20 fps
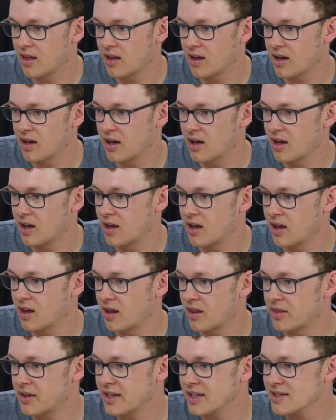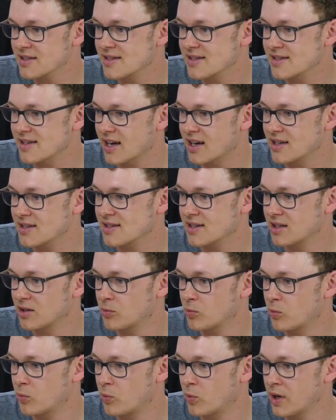Guinness is
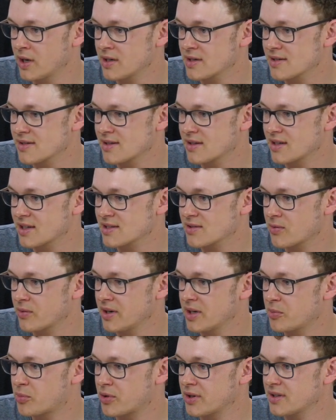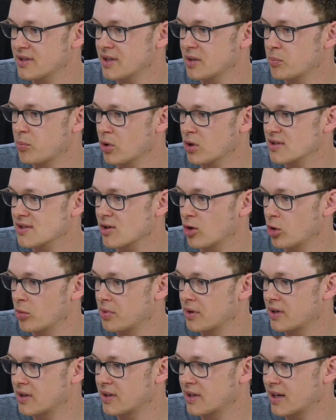asking, when is the next 3D printing box
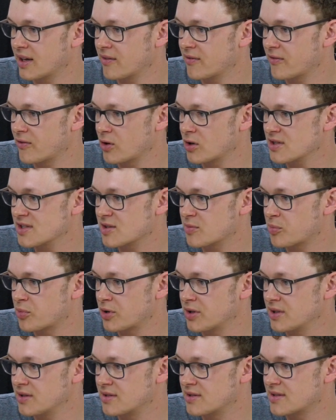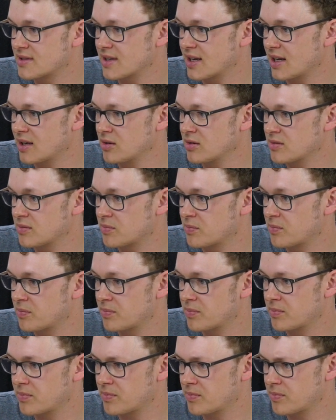opening and first print, and
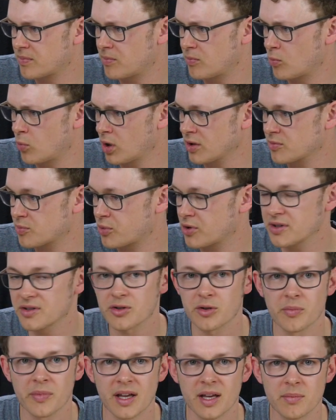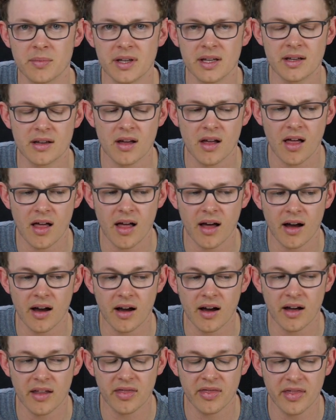what printer maybe?
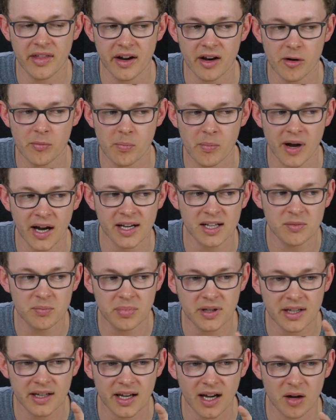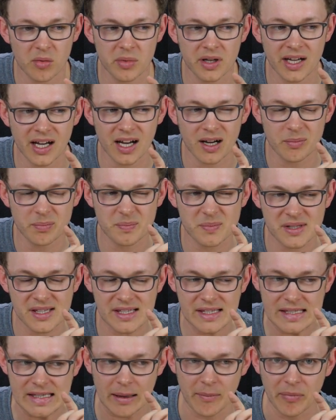There might be coming up
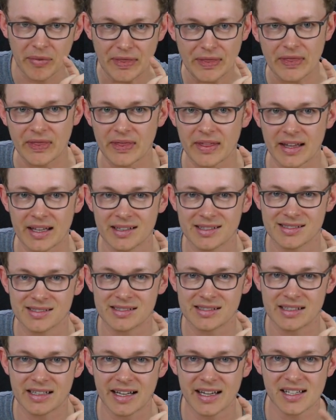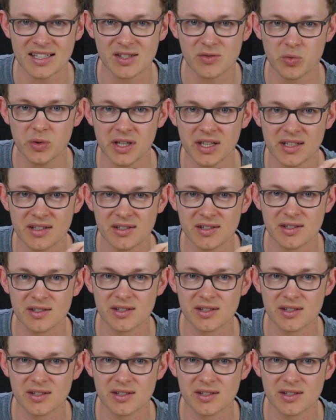something next week,